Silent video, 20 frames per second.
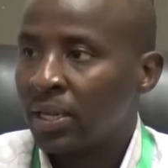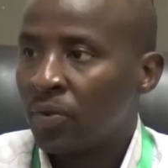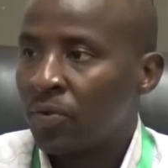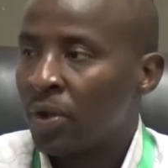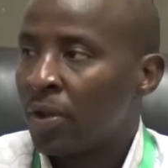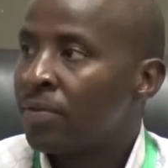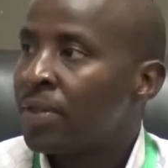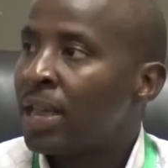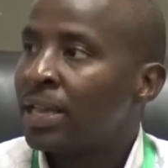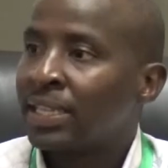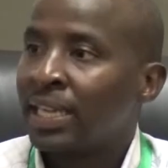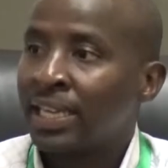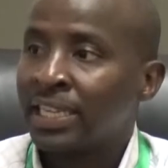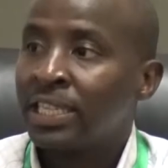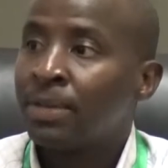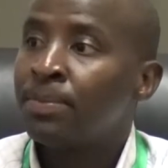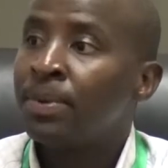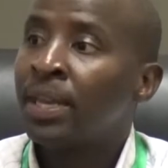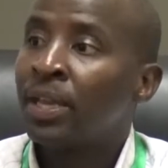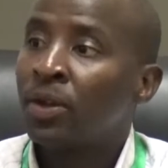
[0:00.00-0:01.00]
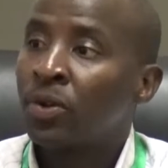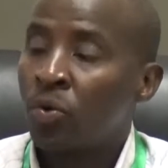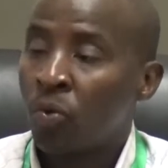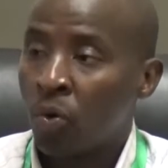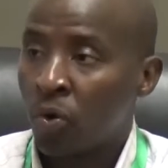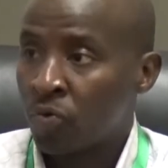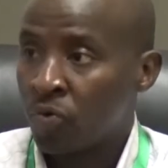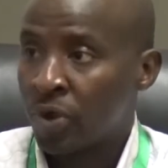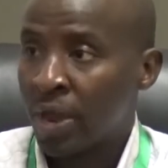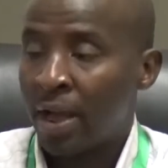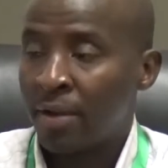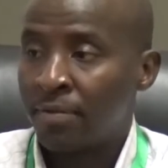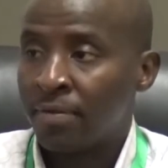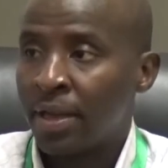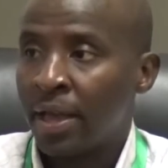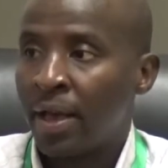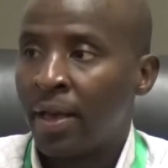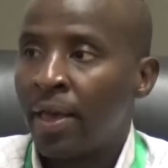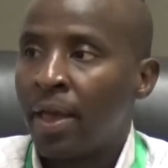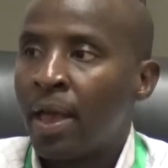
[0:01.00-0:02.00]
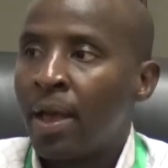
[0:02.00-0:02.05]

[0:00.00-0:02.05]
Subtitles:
We have just exhibited what we have here.